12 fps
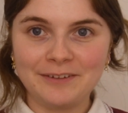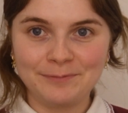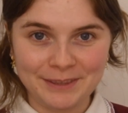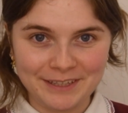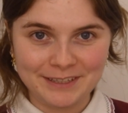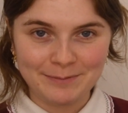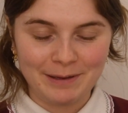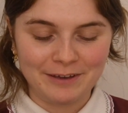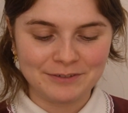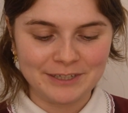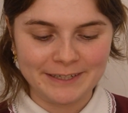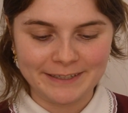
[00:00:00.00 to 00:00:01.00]
with this amount of
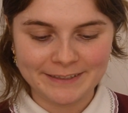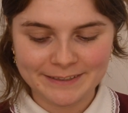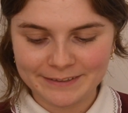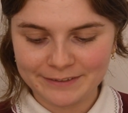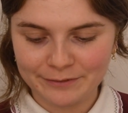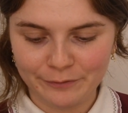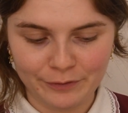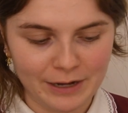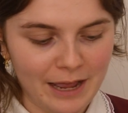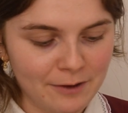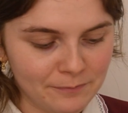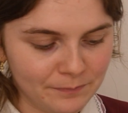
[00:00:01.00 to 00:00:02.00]
cheese for
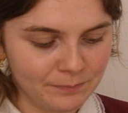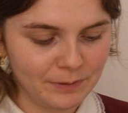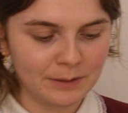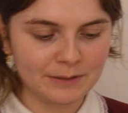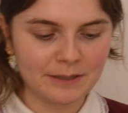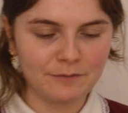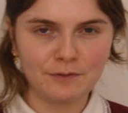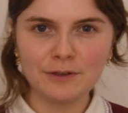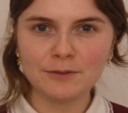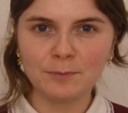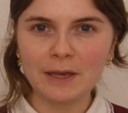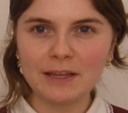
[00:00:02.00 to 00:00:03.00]
now, because it
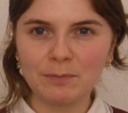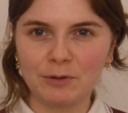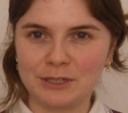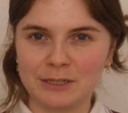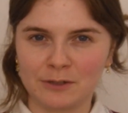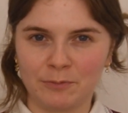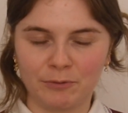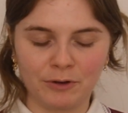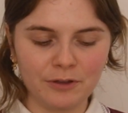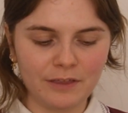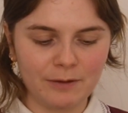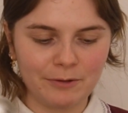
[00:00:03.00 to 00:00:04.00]
feels weird to put cheese in a
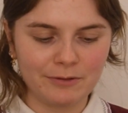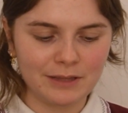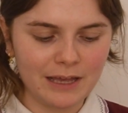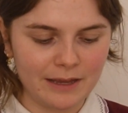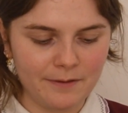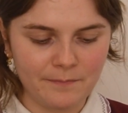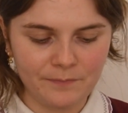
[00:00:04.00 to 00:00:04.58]
broth, I won't lie.